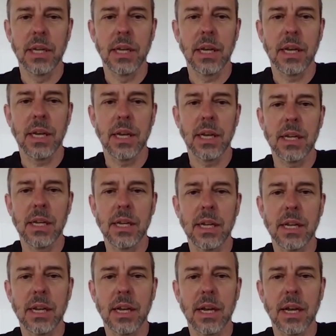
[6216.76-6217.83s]
And
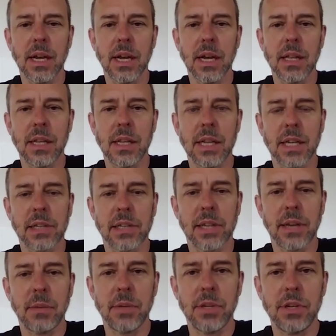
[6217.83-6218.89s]
the next
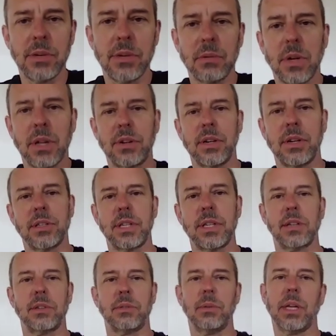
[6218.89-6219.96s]
time we do one, whether it's
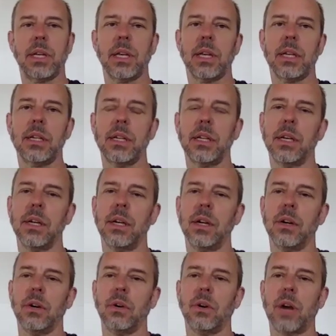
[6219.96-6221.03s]
next weekend
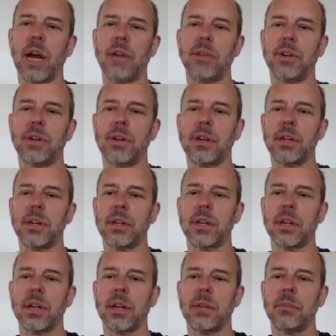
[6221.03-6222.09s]
or after,
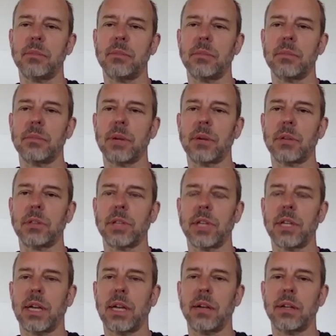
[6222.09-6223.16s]
I will
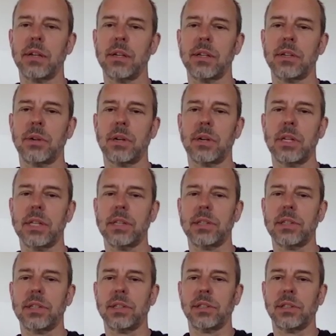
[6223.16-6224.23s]
send out to our
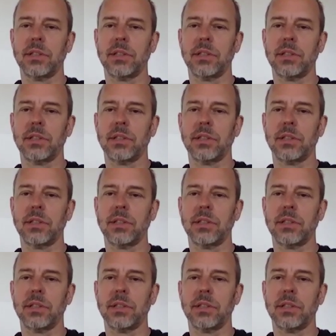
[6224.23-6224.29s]
lists.